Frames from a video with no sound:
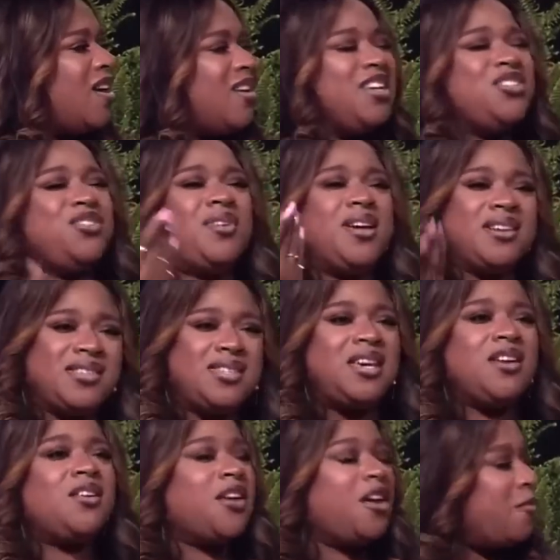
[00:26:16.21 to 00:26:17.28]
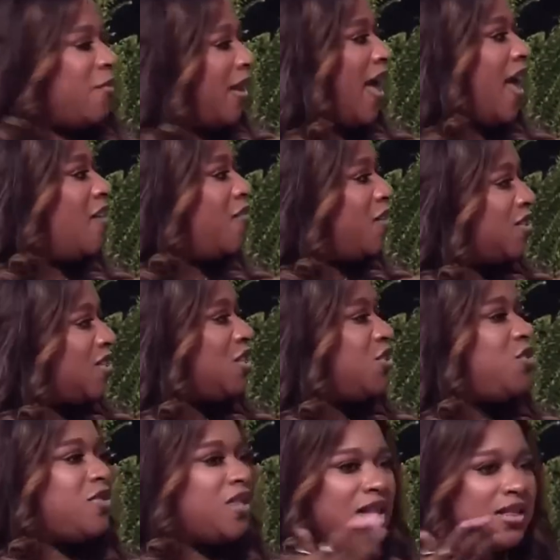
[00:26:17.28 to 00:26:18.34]
Did you consider your behaviors? Did
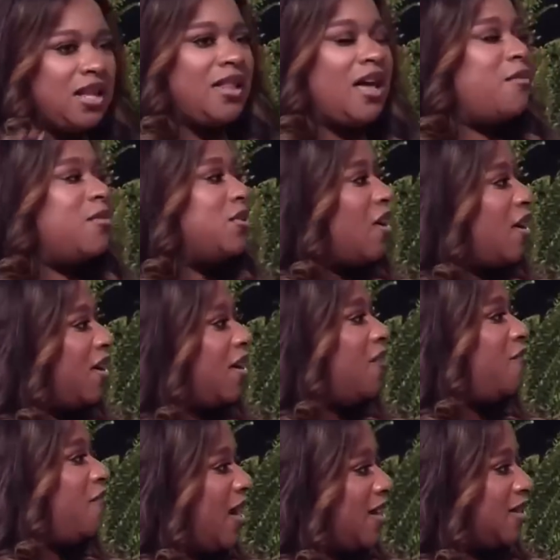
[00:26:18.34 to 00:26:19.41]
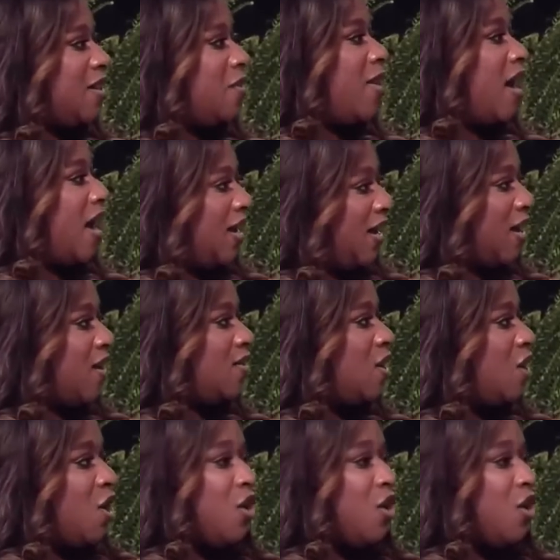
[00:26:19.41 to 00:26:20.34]
you think that was going to affect somebody else?